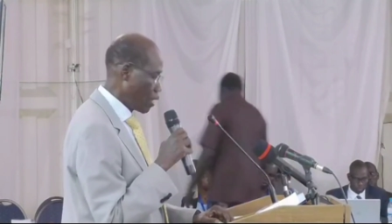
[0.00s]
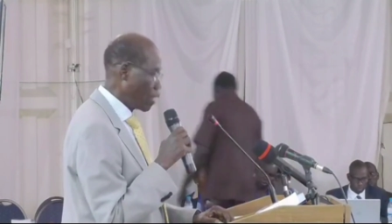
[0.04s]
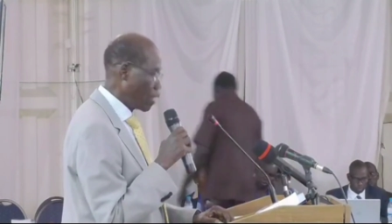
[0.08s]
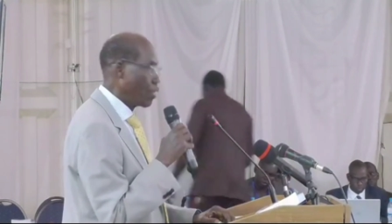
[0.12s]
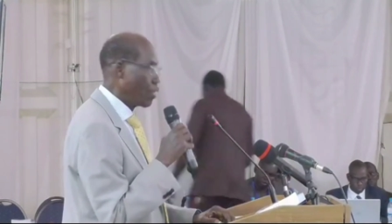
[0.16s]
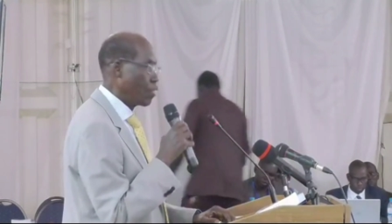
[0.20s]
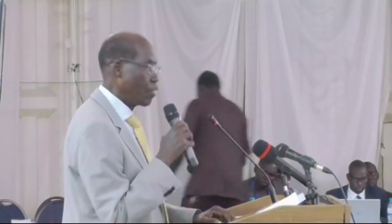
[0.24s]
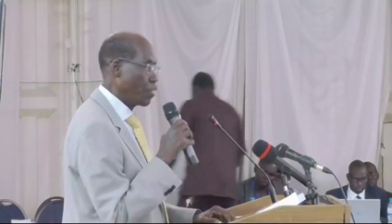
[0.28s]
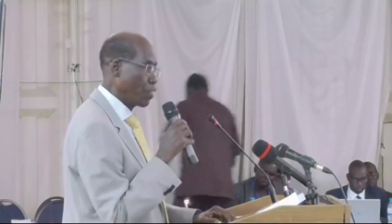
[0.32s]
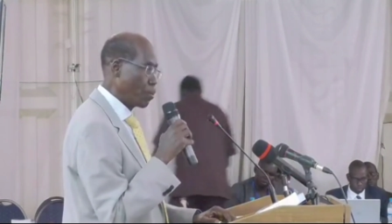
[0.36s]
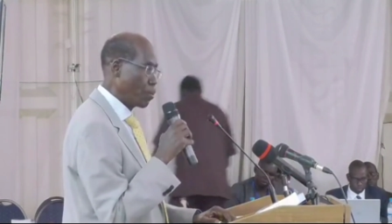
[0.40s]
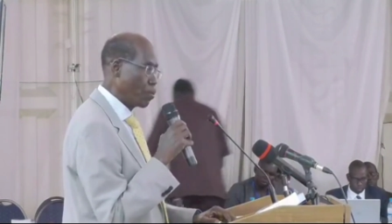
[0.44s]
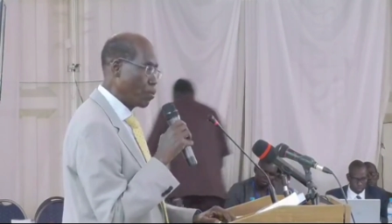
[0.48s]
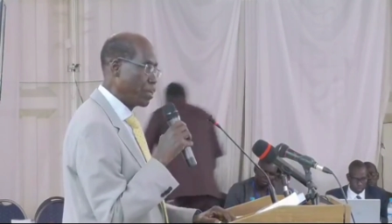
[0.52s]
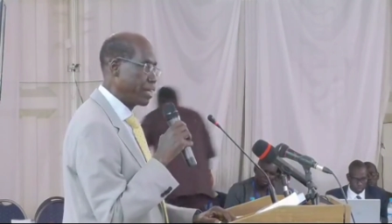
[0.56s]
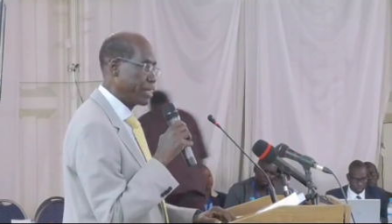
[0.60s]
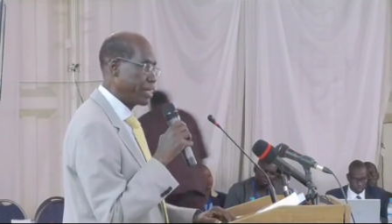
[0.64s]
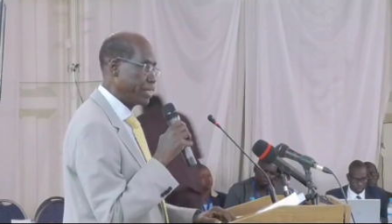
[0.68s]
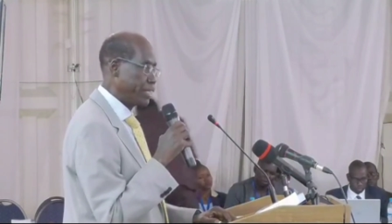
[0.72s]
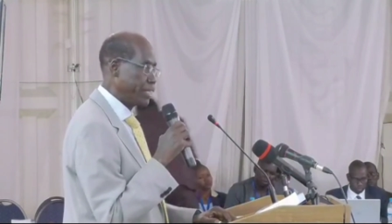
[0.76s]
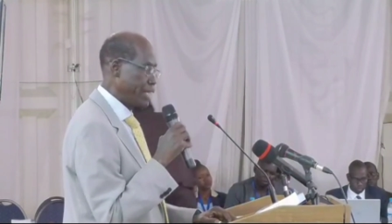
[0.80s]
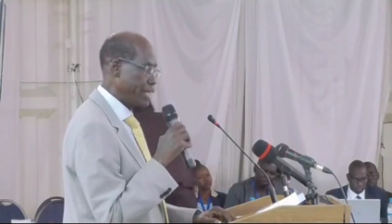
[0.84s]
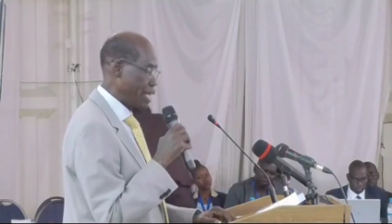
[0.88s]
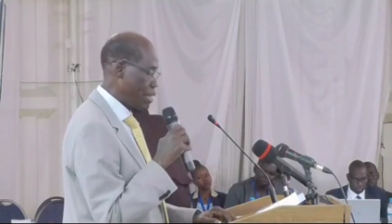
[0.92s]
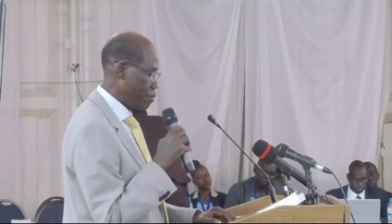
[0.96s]
They were
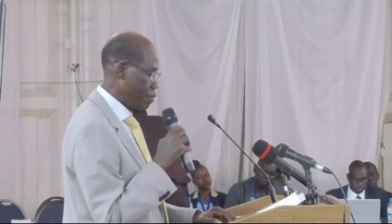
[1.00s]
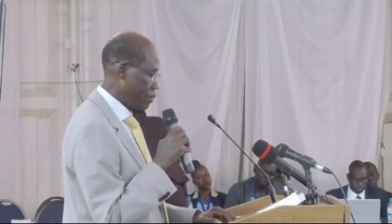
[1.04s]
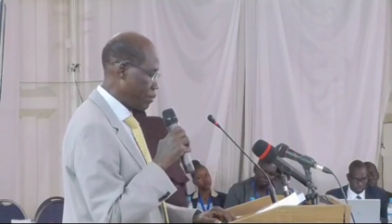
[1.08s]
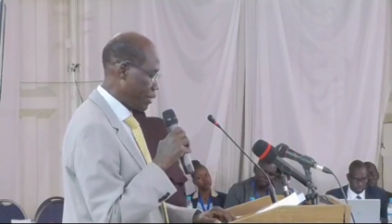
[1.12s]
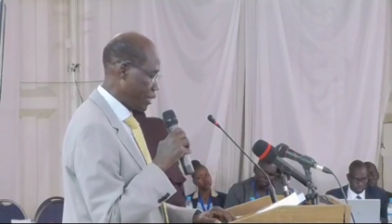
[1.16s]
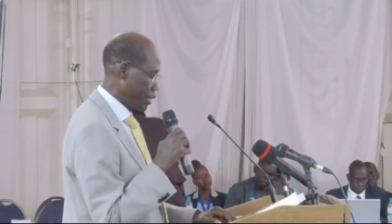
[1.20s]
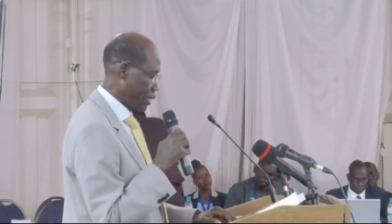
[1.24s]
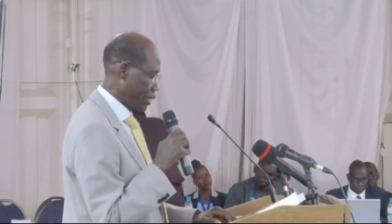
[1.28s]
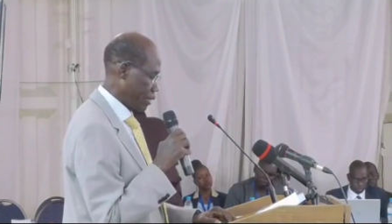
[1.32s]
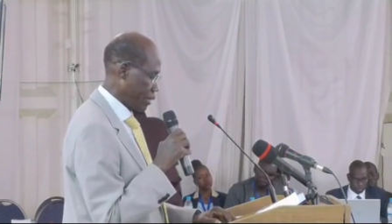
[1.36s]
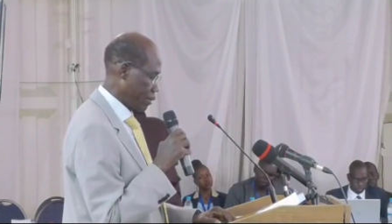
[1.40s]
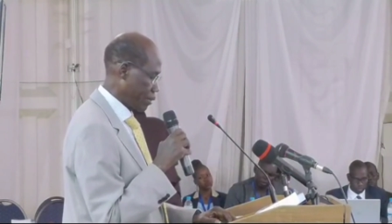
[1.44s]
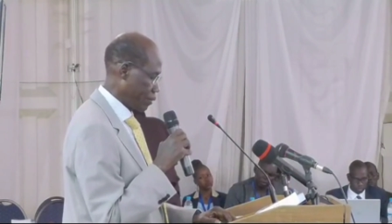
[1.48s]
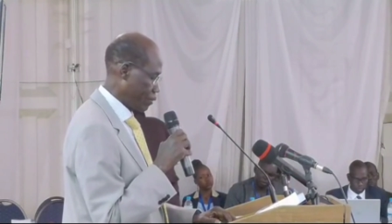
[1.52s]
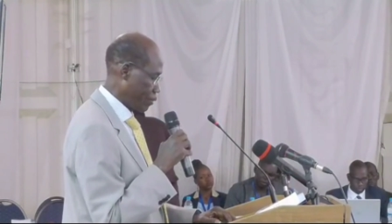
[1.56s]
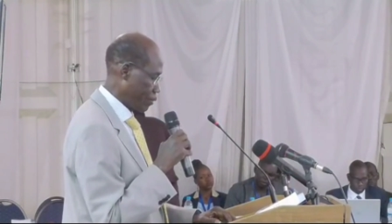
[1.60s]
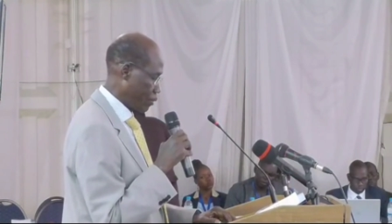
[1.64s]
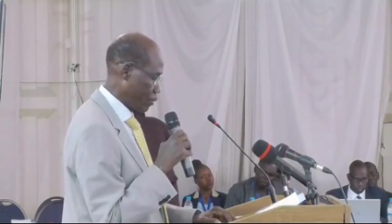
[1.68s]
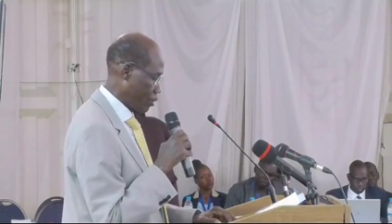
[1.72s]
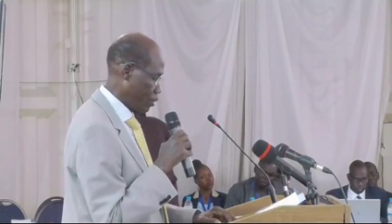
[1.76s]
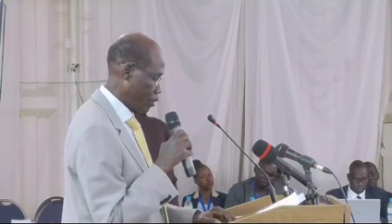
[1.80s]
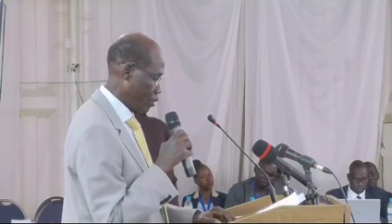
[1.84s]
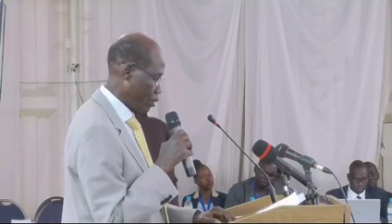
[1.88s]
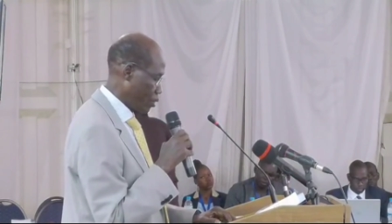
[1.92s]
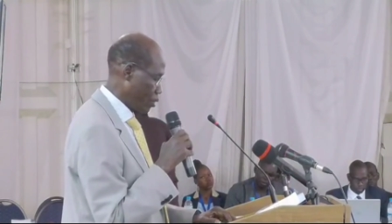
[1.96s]
named here
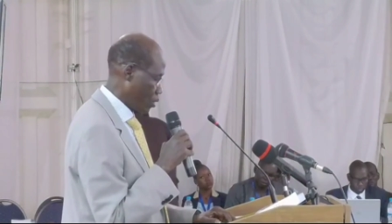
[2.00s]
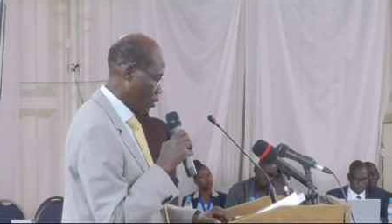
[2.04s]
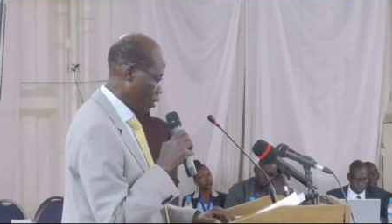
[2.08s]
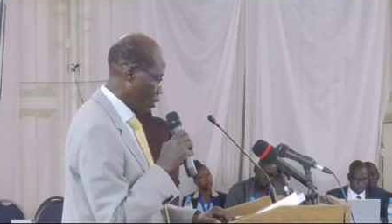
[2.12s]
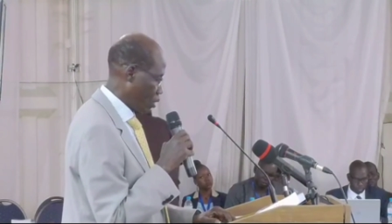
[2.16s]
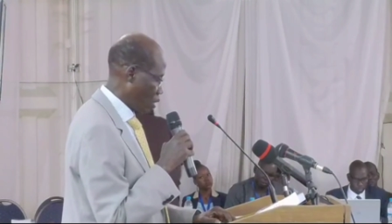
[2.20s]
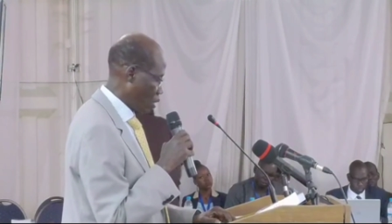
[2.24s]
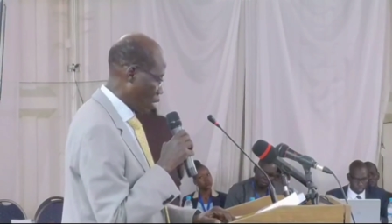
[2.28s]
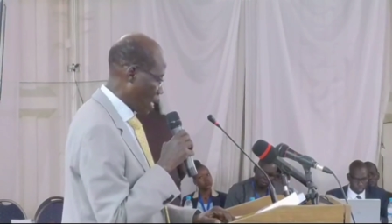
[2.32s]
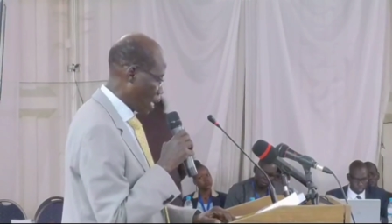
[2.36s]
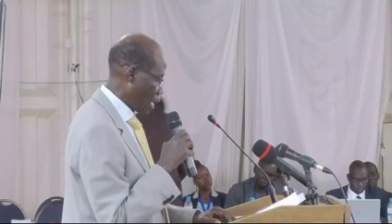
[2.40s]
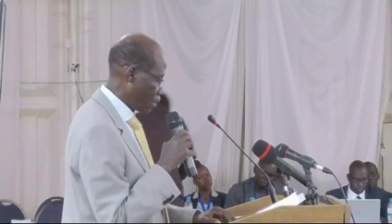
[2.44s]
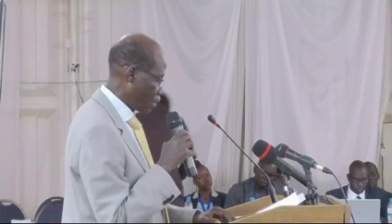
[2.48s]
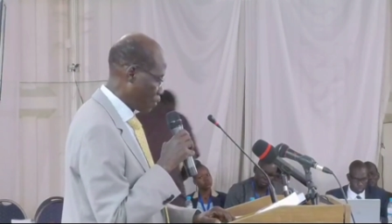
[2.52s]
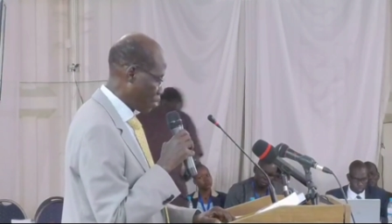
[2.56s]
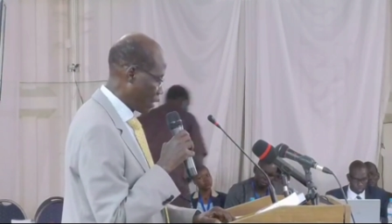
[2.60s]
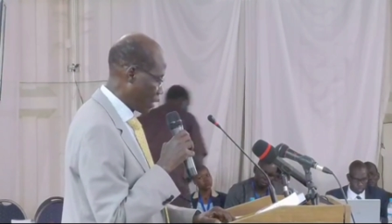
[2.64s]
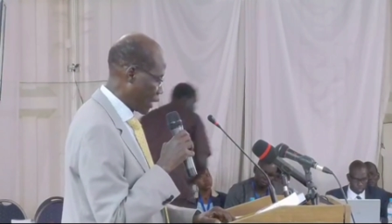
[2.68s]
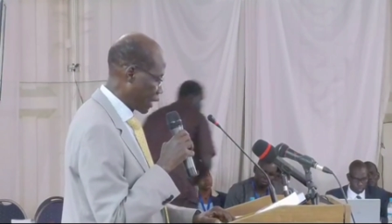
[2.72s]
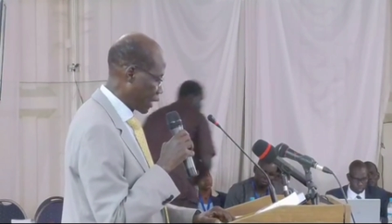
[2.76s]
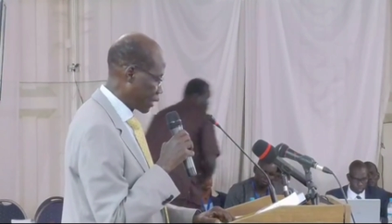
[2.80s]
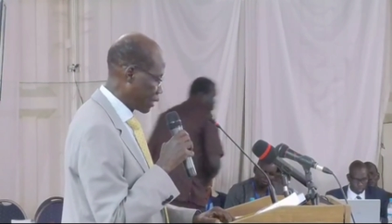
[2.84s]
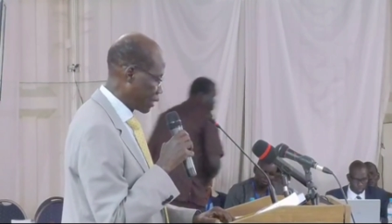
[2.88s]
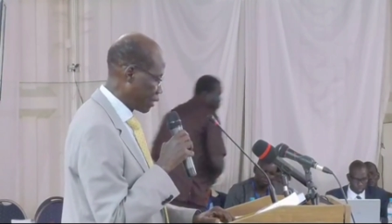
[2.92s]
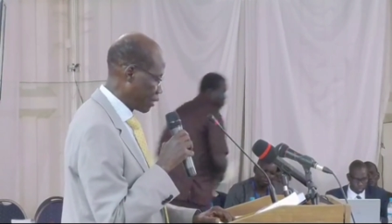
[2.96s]
and
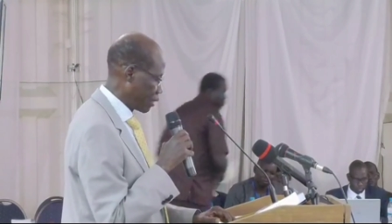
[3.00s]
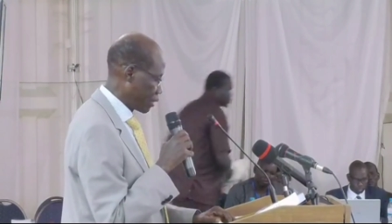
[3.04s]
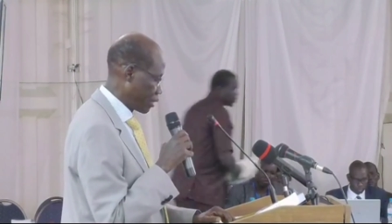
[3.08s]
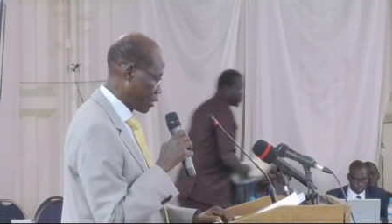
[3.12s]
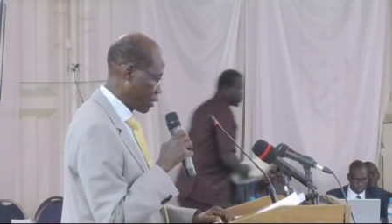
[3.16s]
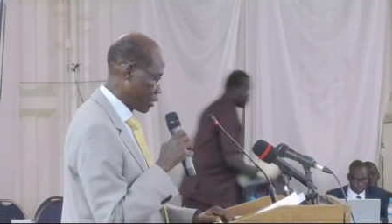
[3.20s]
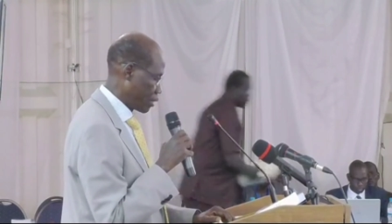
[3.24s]
selected